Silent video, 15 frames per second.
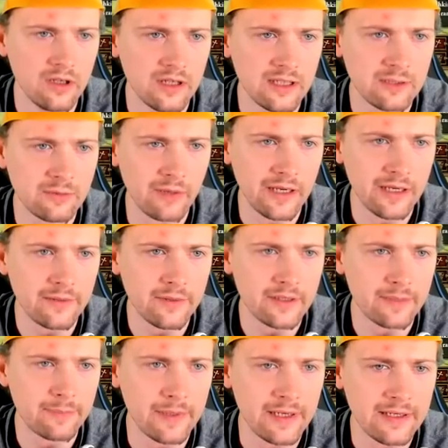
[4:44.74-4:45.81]
That's why we
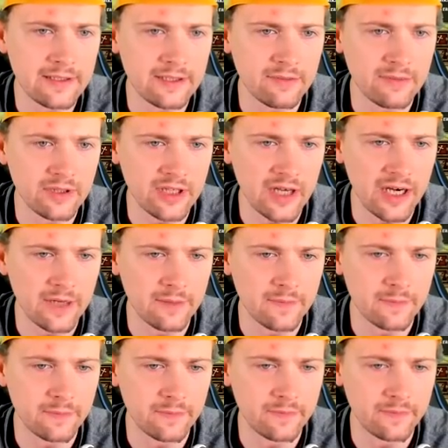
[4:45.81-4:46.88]
are paying so much
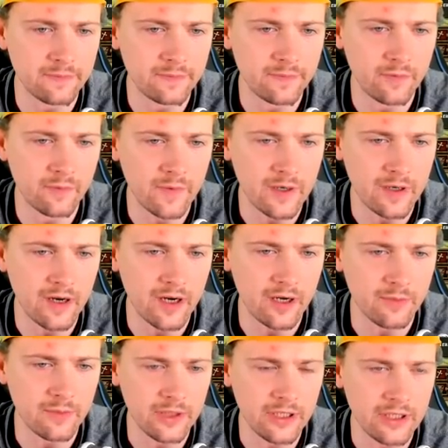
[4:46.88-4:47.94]
from our
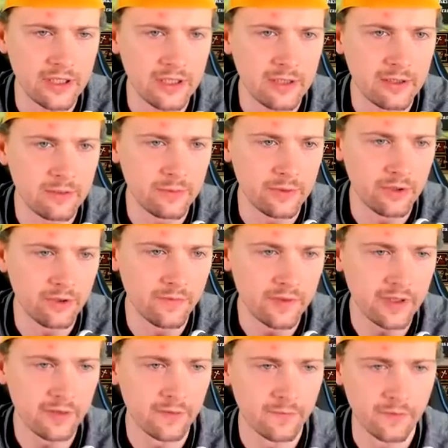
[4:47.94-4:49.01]
army. We're over
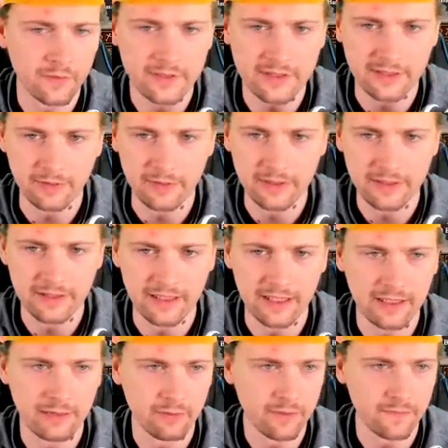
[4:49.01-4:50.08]
our force limit
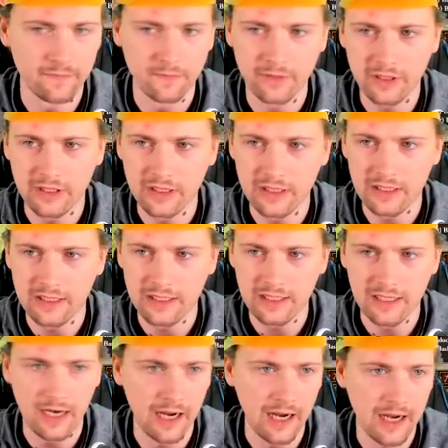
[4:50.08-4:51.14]
and we have freaking
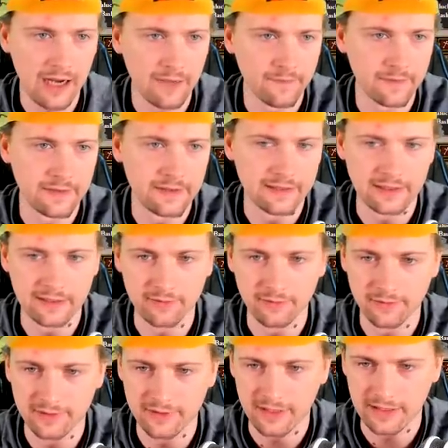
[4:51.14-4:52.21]
calf inside
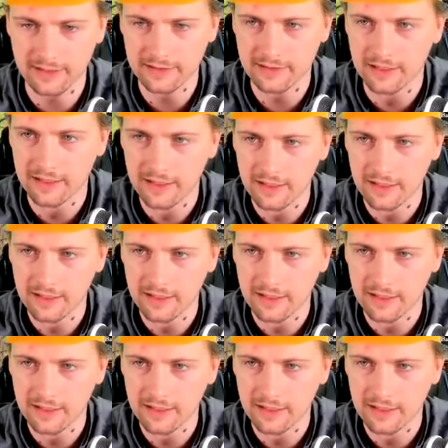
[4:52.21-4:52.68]
those stacks.